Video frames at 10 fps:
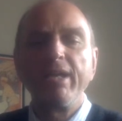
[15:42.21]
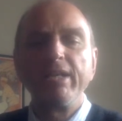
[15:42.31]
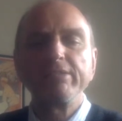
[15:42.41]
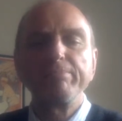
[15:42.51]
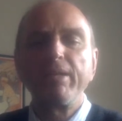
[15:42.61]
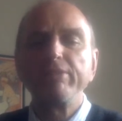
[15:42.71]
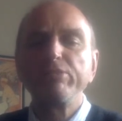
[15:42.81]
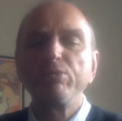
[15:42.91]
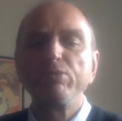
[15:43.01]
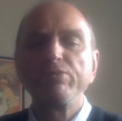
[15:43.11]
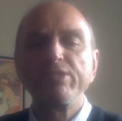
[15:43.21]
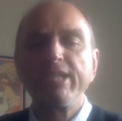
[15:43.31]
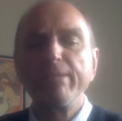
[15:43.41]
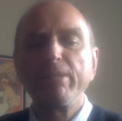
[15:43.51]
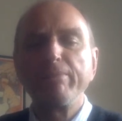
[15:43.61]
As I passed the corner of the
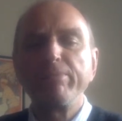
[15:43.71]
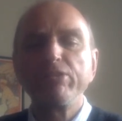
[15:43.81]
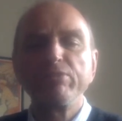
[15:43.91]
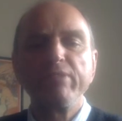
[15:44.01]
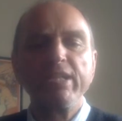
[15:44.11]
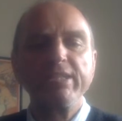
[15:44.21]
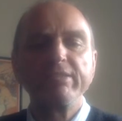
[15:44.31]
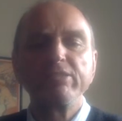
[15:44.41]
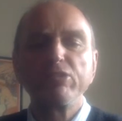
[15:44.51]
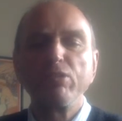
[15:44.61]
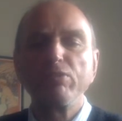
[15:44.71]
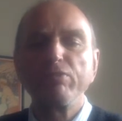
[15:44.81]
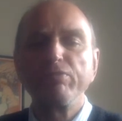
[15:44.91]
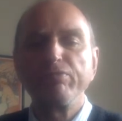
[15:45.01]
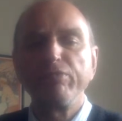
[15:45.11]
table, I pushed the ringleader's shoulder,
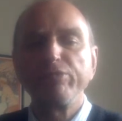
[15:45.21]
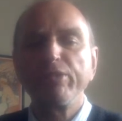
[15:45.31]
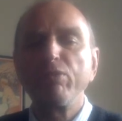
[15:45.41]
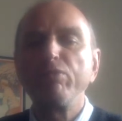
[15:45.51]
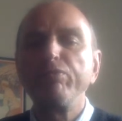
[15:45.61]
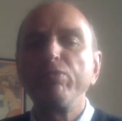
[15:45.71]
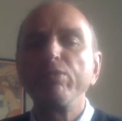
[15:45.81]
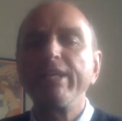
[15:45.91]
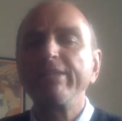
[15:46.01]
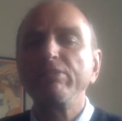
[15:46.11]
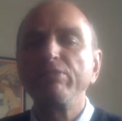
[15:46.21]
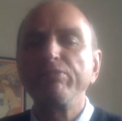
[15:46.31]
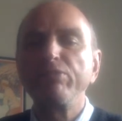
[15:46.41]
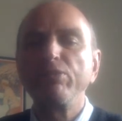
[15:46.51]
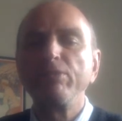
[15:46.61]
forcing all four legs on the
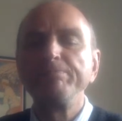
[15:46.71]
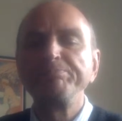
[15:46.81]
floor.